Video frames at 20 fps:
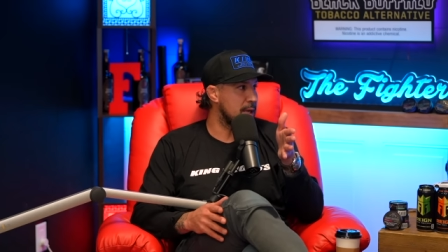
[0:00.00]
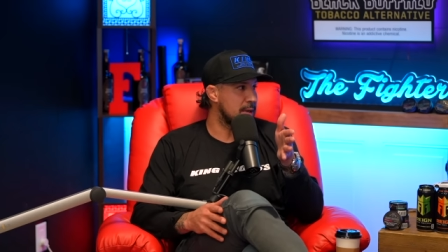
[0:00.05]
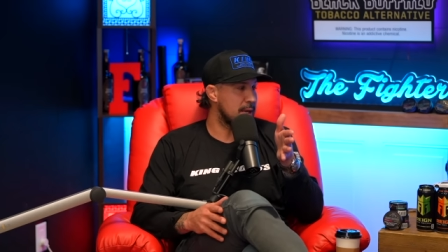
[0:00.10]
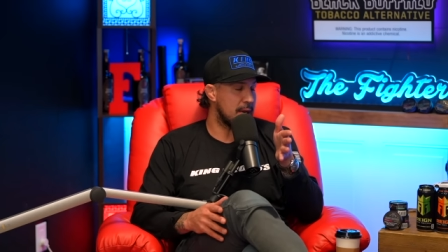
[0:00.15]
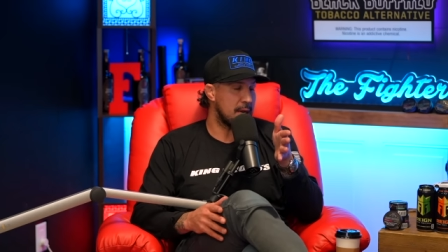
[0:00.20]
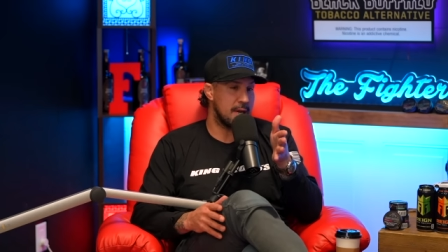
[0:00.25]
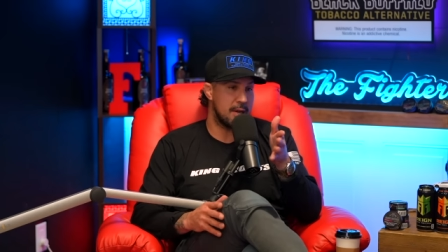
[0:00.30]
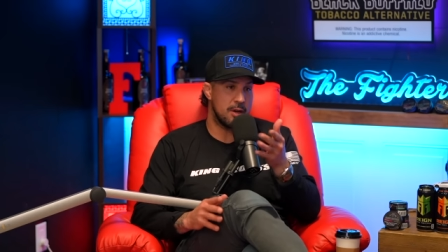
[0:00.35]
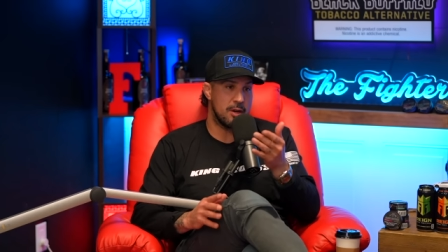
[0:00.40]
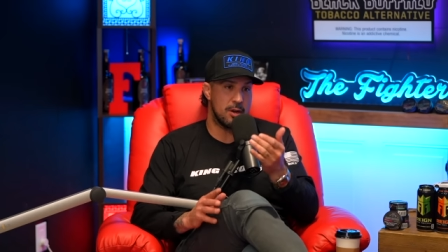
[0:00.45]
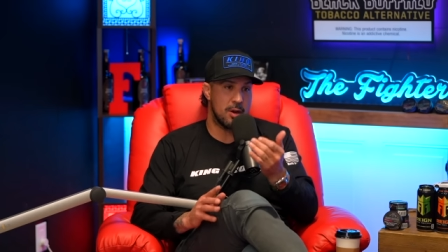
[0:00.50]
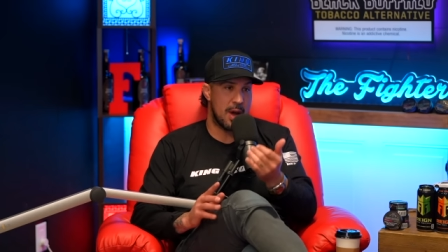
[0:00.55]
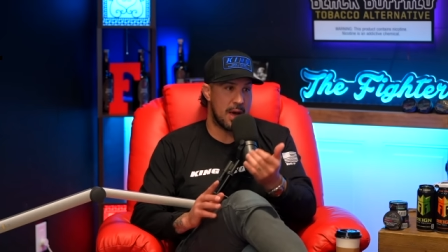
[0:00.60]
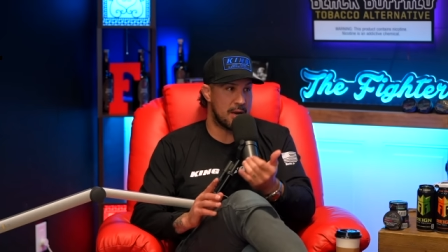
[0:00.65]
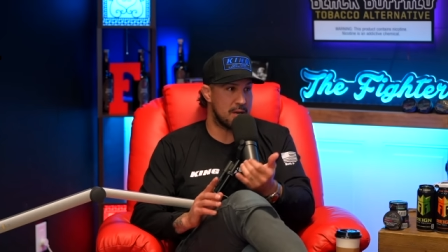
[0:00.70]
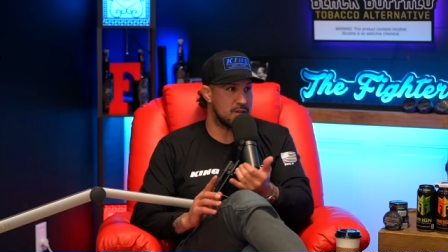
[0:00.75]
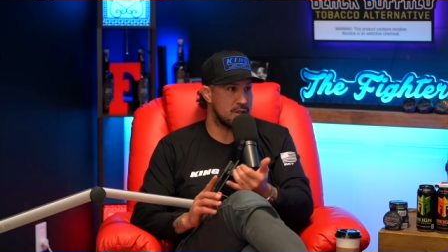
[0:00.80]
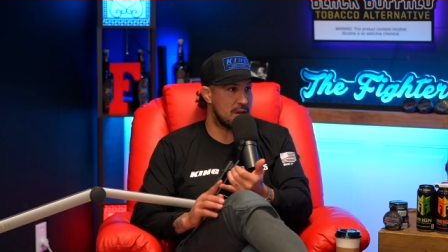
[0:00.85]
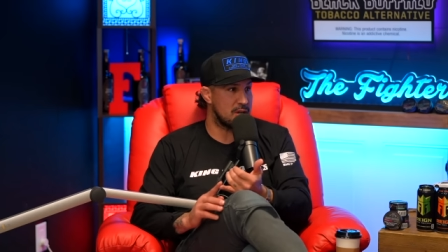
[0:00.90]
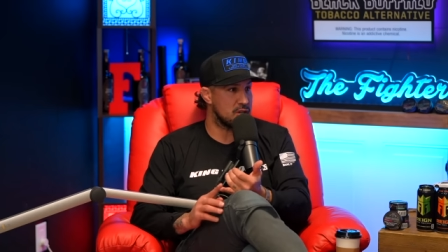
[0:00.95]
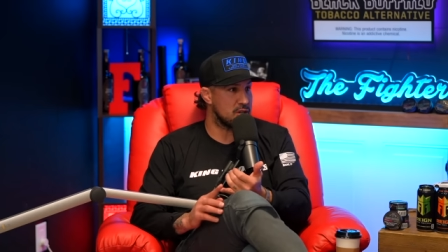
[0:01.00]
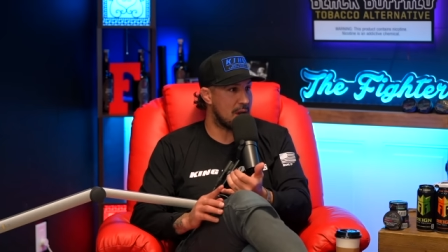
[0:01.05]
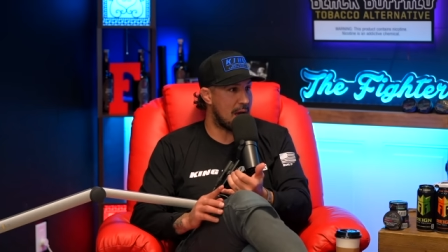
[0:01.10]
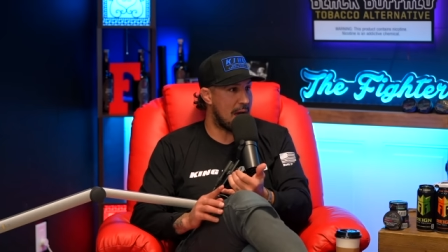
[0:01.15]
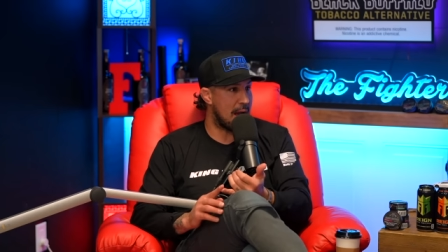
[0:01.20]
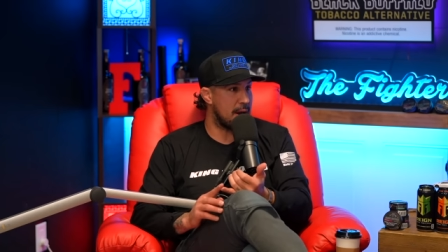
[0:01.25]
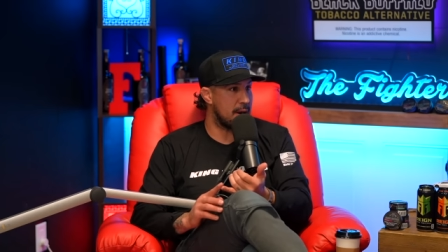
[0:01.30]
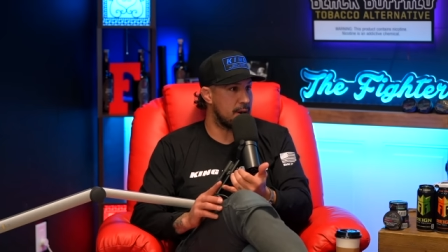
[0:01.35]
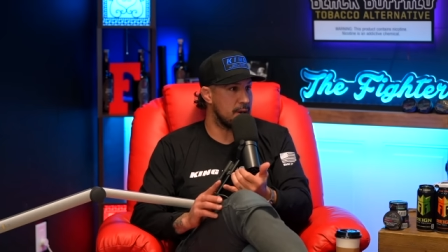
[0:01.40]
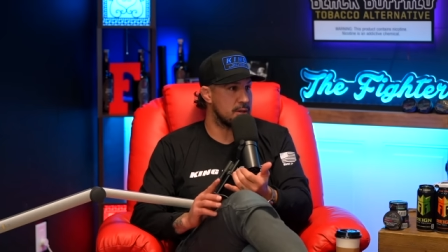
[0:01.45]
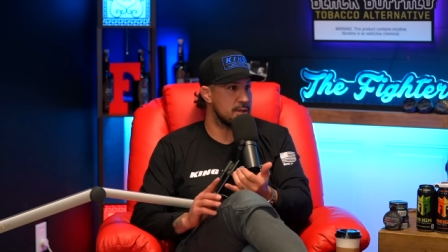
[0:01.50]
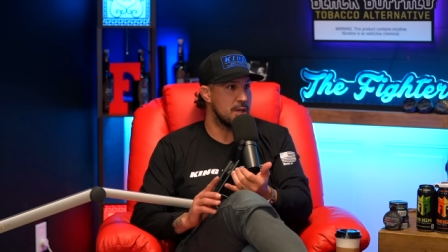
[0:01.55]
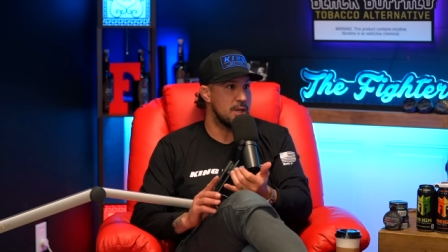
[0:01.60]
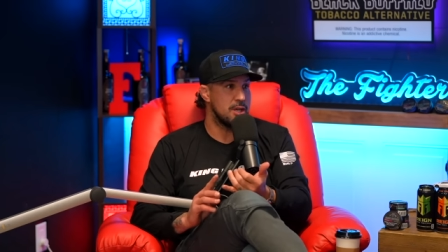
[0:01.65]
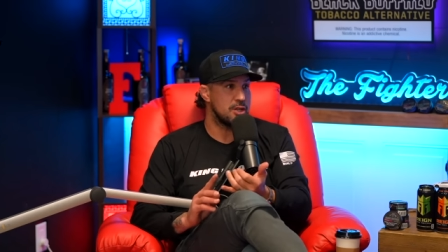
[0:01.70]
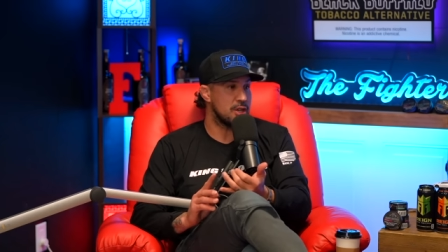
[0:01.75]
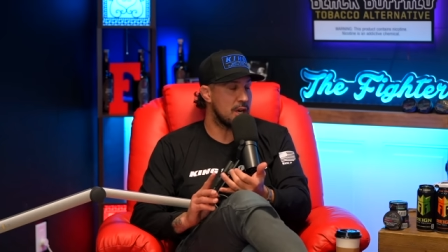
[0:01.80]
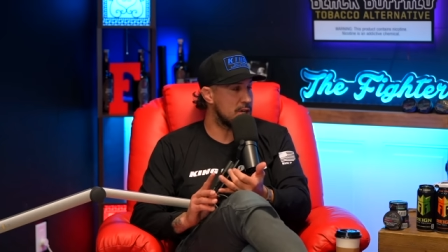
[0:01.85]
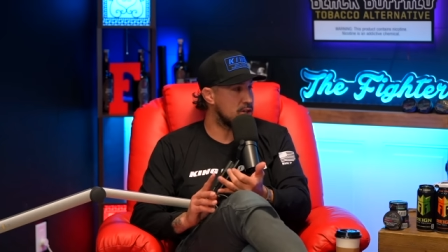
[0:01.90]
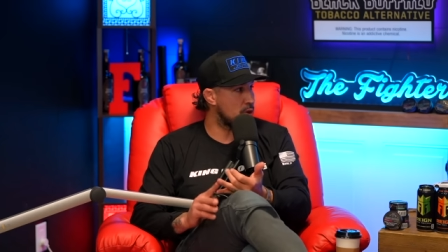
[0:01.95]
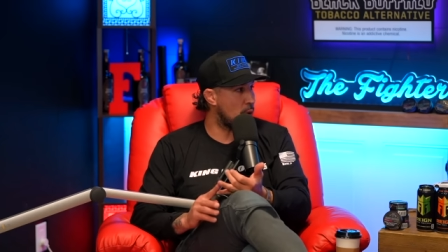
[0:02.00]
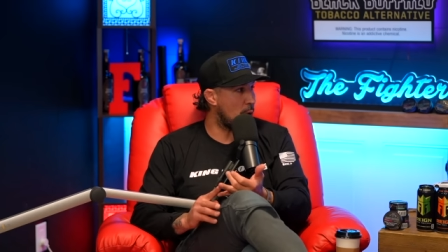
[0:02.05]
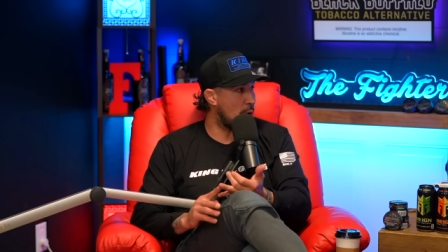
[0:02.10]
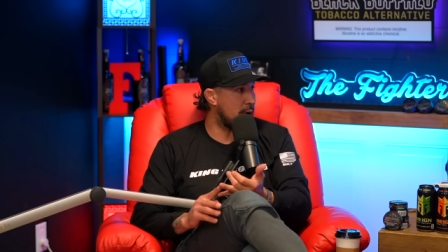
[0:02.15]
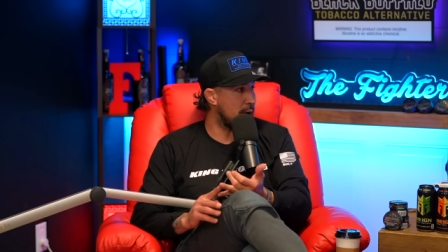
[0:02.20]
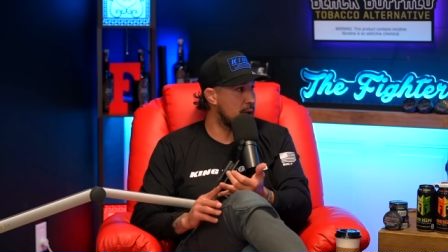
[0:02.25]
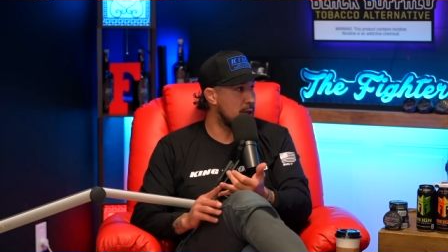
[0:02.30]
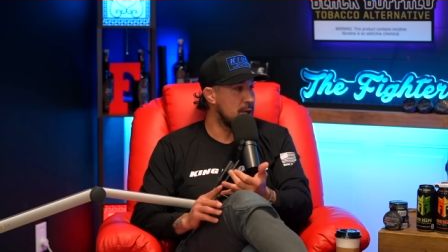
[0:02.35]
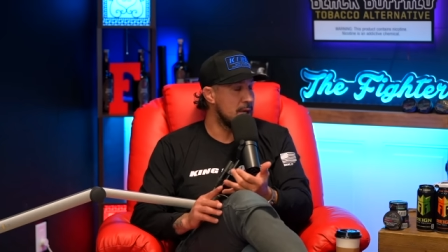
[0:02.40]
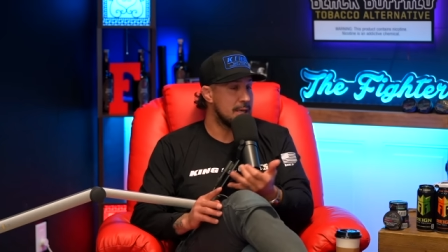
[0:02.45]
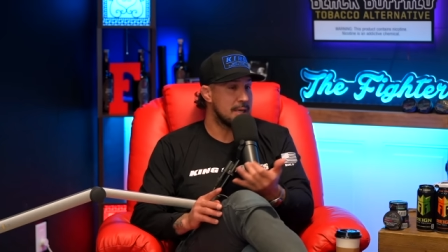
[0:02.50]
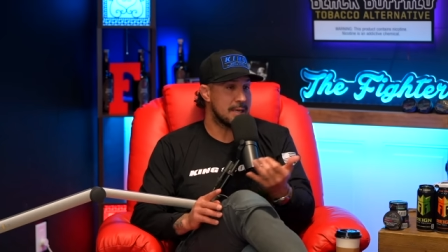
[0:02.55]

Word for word: They need to know how to change tires, yeah. change the oil,